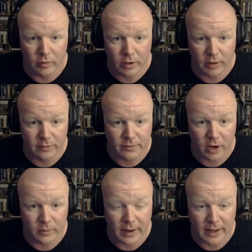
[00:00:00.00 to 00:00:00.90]
here to the
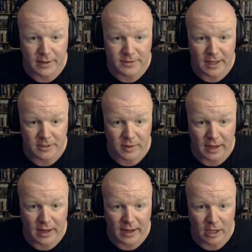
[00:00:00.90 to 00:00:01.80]
far right hand side so I
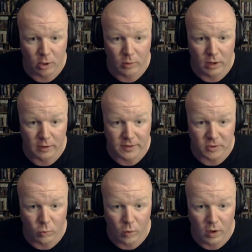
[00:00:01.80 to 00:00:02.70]
can kind of go along
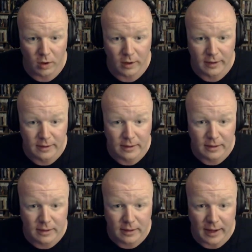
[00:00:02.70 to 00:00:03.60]
this wall.
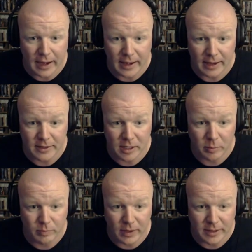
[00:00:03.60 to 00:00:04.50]
And I did
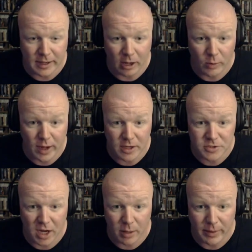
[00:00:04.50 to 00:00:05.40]
an okay
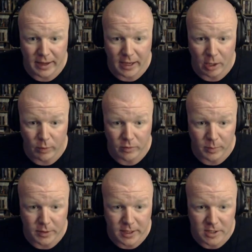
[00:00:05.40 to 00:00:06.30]
job at getting away from
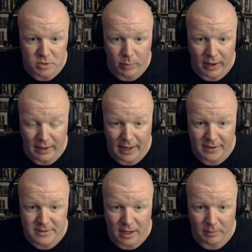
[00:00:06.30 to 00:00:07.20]
the teacher bot
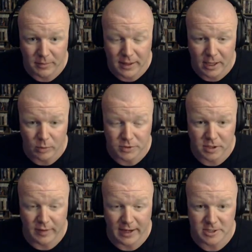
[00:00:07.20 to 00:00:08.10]
last time. We'll see
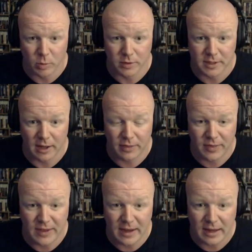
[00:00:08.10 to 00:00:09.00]
if that actually works out. I
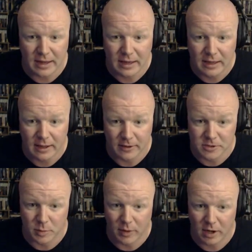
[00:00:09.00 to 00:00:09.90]
think
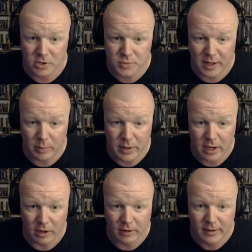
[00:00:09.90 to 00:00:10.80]
there's some lockers right up
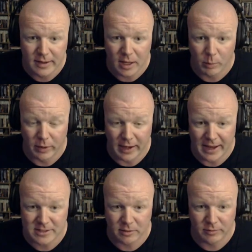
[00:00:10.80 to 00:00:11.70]
here, but
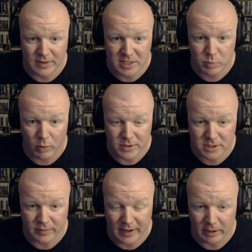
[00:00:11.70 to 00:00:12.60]
as of this point
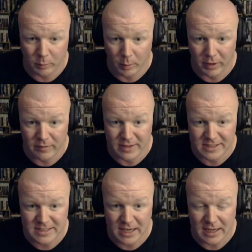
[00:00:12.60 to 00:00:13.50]
stuff, I don't remember even
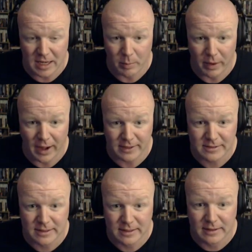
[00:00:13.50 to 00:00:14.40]
seeing any
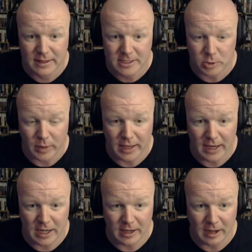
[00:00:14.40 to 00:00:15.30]
bots. So we get
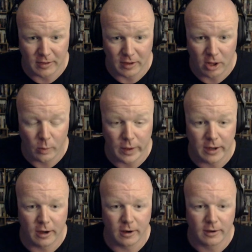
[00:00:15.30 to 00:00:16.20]
down to the end of the hallway
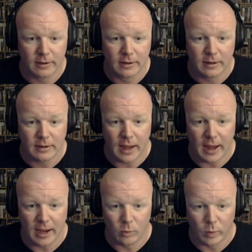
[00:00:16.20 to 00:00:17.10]
here,
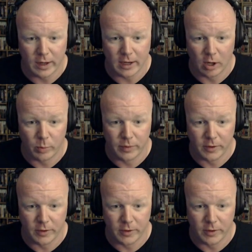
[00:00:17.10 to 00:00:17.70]
and we can open the